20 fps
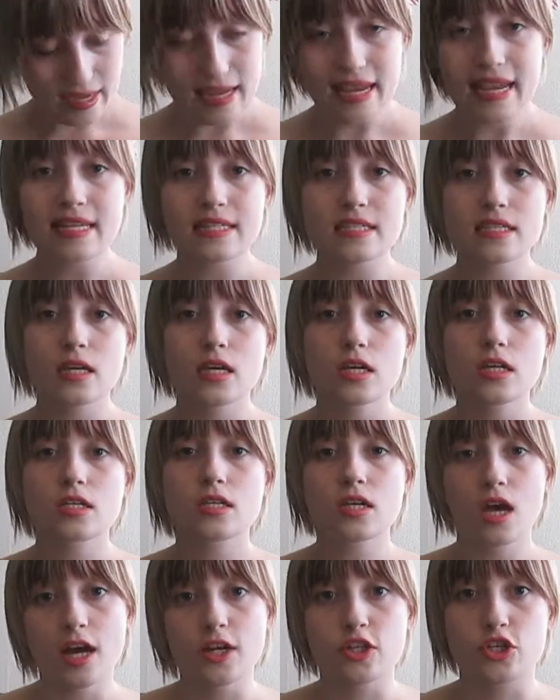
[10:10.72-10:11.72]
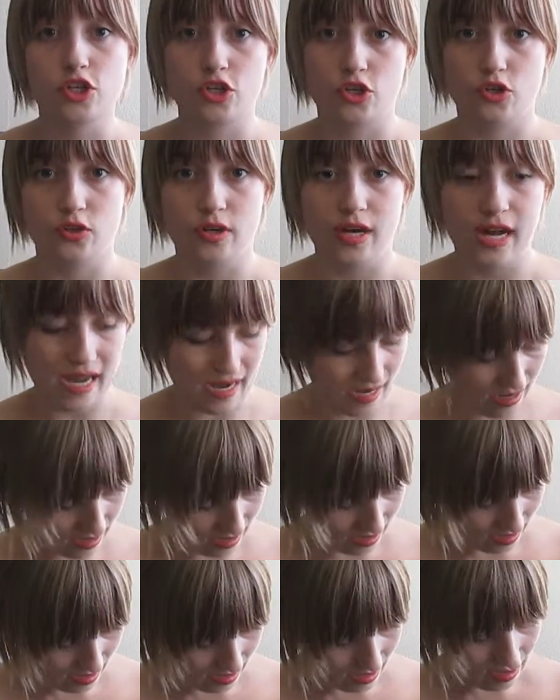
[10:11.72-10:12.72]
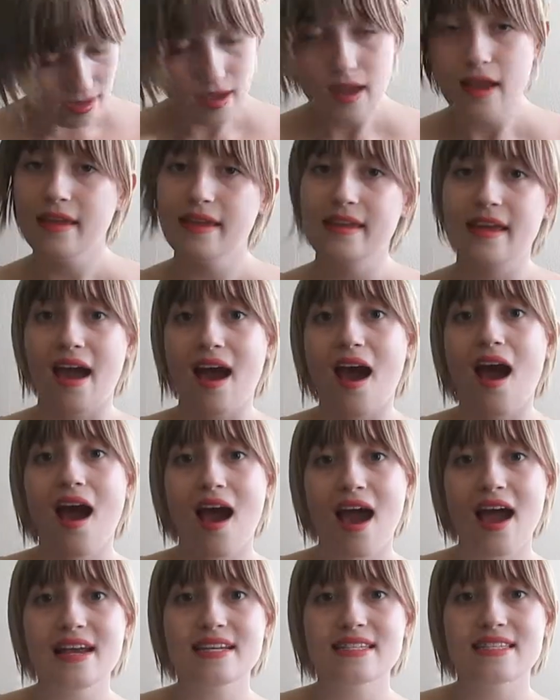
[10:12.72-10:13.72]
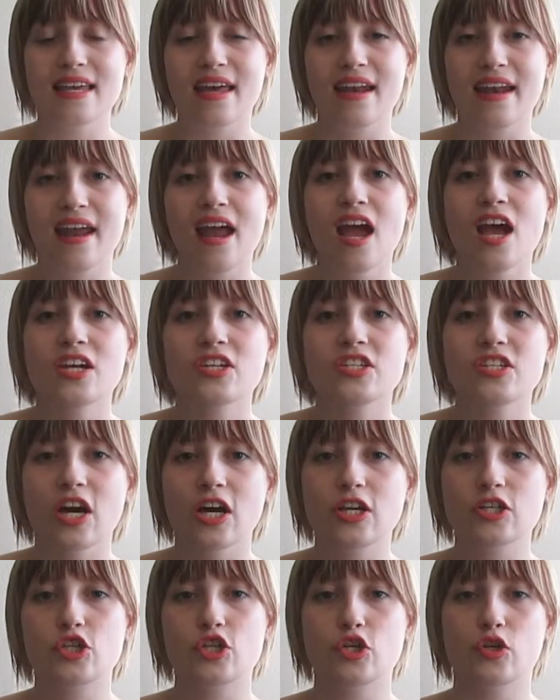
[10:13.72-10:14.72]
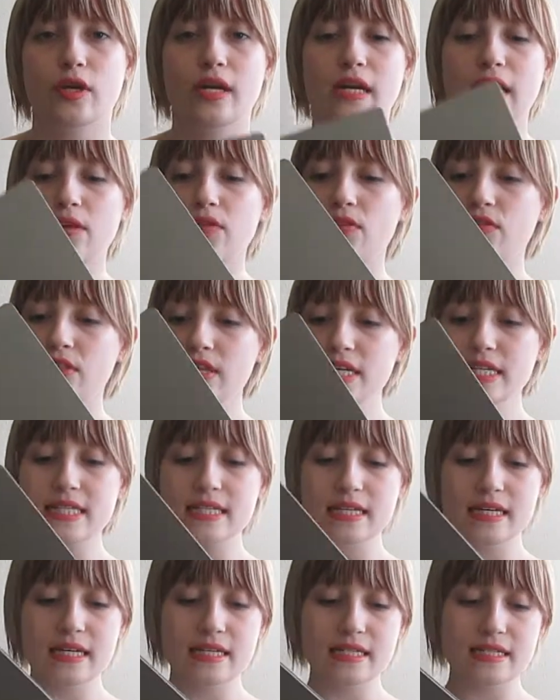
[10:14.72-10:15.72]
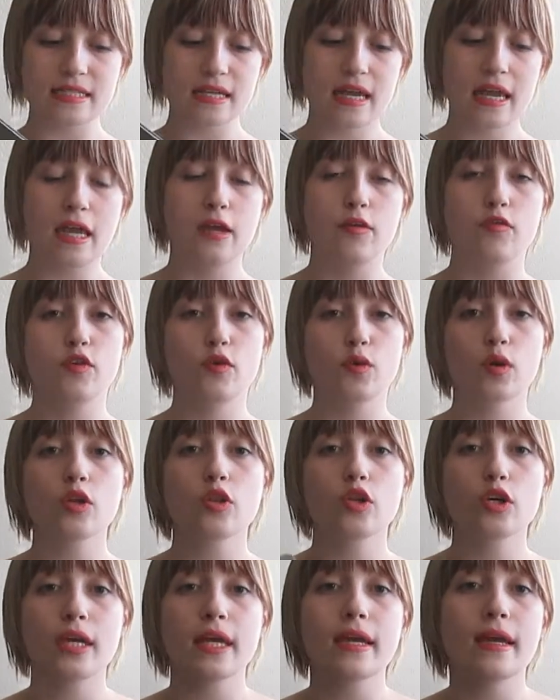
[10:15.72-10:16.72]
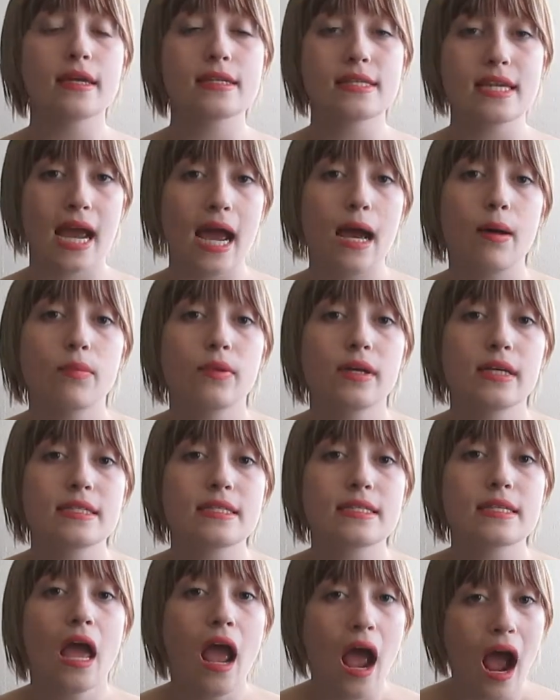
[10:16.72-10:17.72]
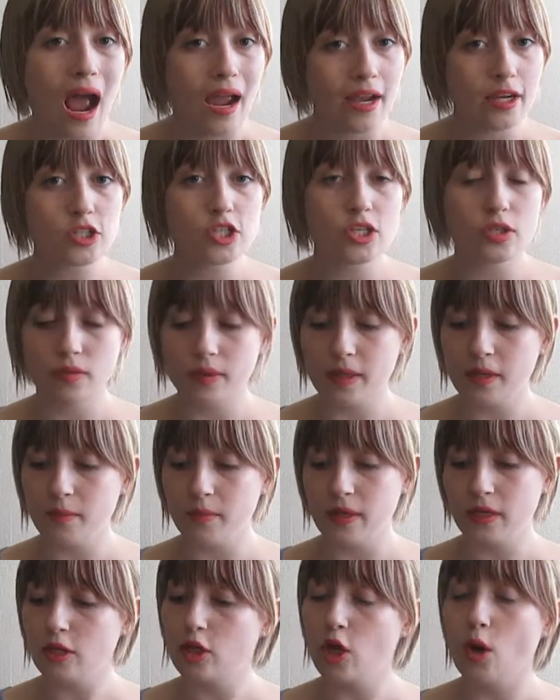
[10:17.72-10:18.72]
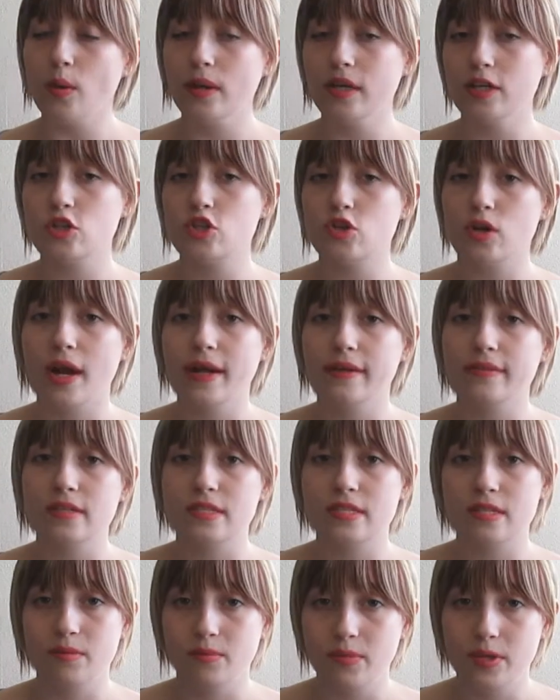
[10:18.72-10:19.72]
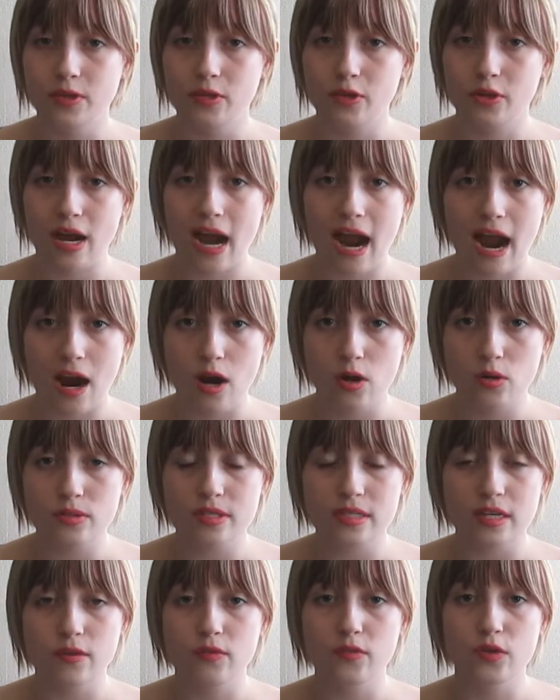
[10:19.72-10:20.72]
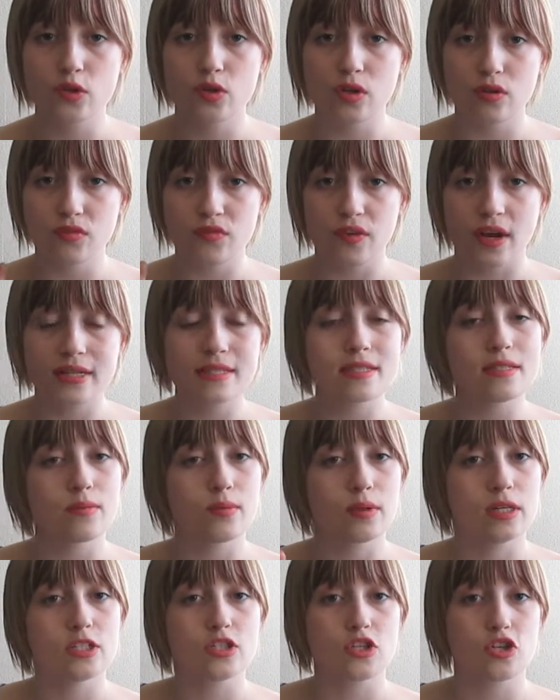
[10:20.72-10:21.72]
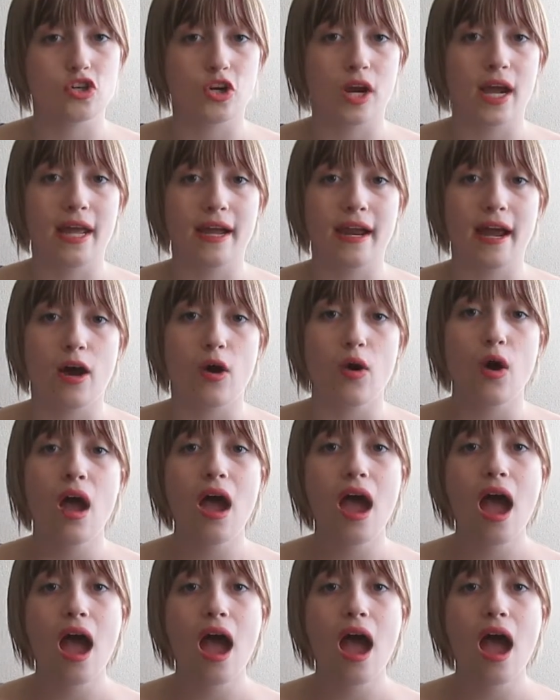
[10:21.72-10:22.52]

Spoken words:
it's touchscreen. Yeah, I said it, touchscreen. This is, if you are looking at tablets, I actually recommend going and trying this computer out if you can find some place to try it out.